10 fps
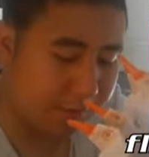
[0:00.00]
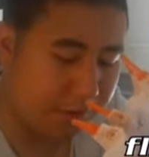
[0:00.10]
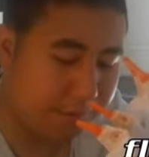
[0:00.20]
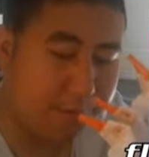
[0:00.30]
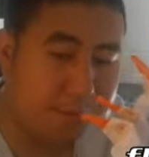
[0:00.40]
Oh
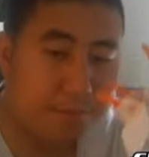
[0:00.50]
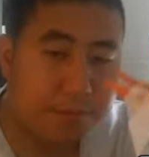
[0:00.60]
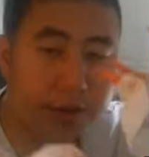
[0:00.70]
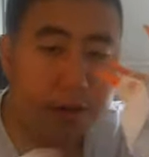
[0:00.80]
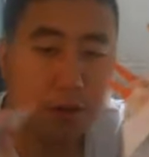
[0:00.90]
my
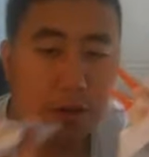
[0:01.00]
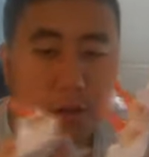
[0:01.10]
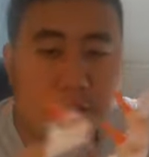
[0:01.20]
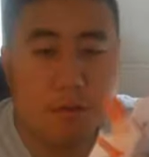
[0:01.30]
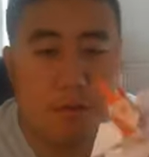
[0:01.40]
crikey, man,
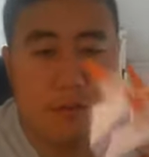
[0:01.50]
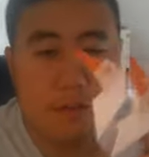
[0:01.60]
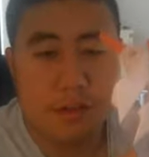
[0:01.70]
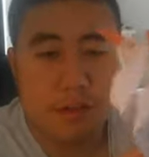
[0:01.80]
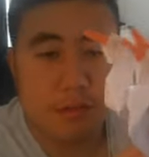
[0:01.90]
we've
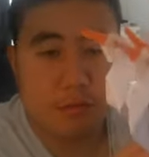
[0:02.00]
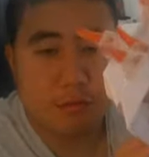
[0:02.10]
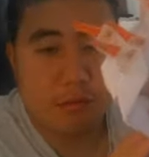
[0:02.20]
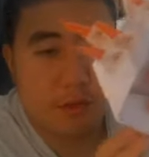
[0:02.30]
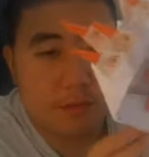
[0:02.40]
just got a
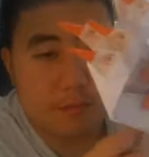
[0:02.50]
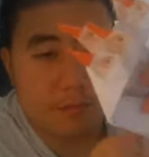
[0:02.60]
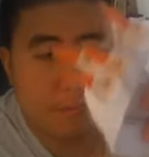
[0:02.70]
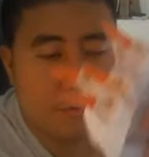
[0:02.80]
lot of them,